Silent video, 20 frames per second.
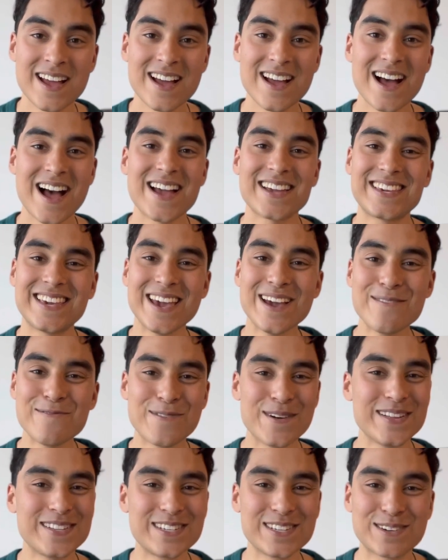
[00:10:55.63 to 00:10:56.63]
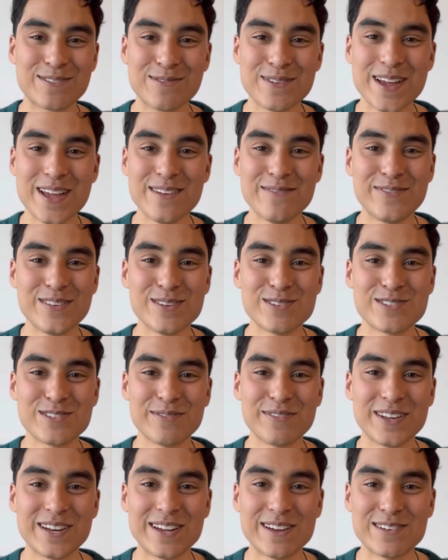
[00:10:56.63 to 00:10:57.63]
I can't wait to create future
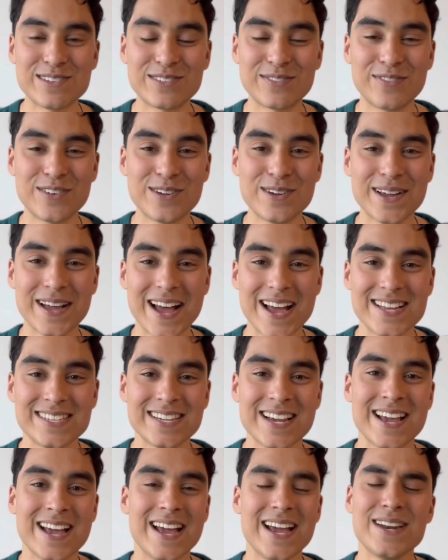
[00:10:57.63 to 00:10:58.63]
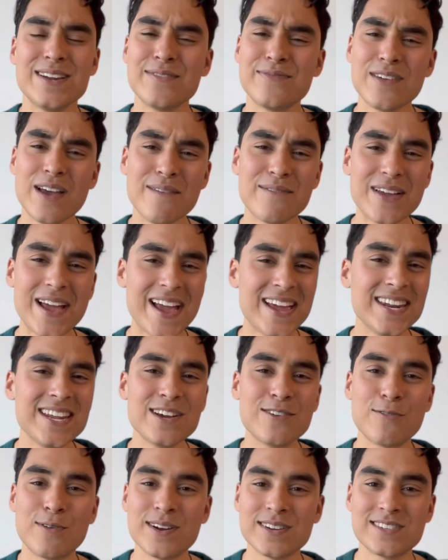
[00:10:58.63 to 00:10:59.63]
videos for you guys, and if you have any
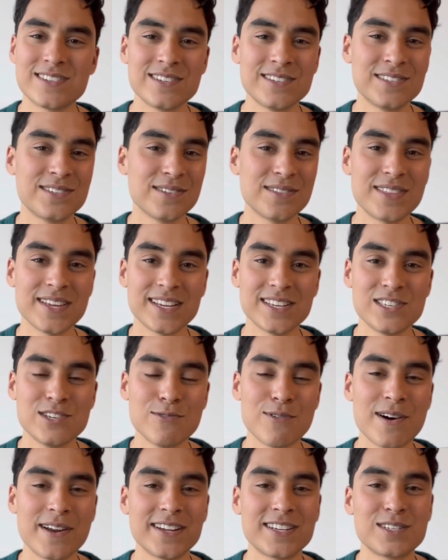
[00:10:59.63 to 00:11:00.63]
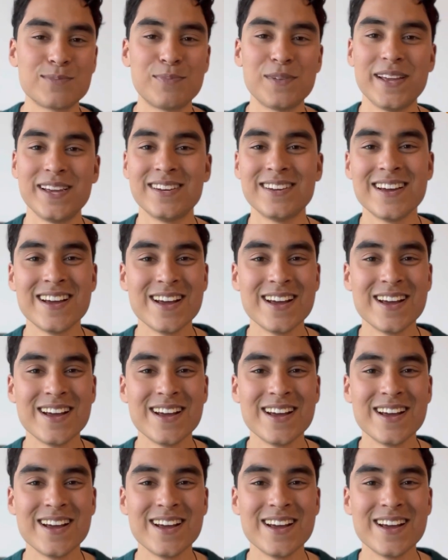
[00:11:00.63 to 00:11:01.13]
questions or things you want explained,